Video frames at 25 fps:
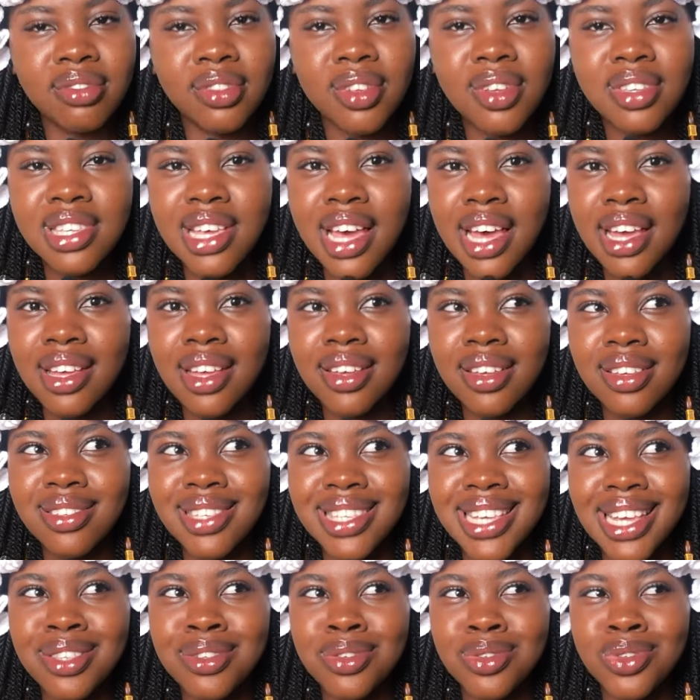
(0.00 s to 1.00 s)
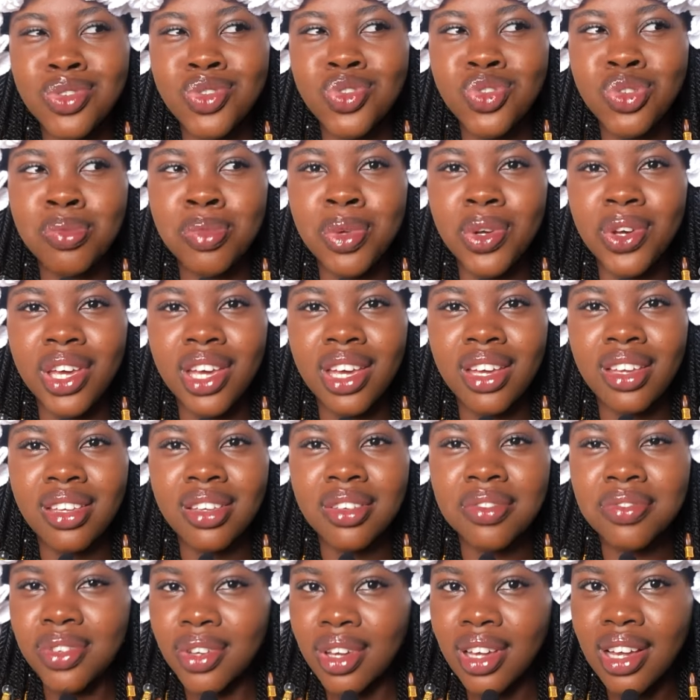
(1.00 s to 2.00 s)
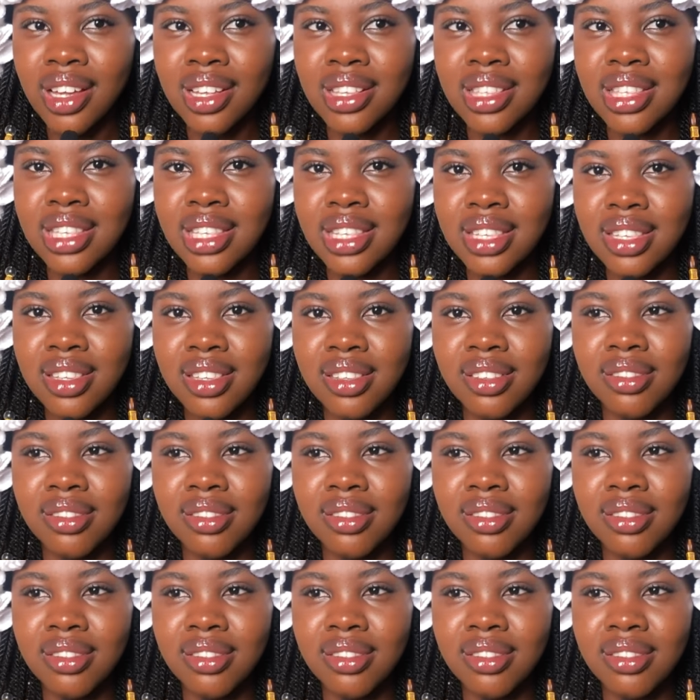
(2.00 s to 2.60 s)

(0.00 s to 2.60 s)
Don't say I sent you to trim your hair if you can't.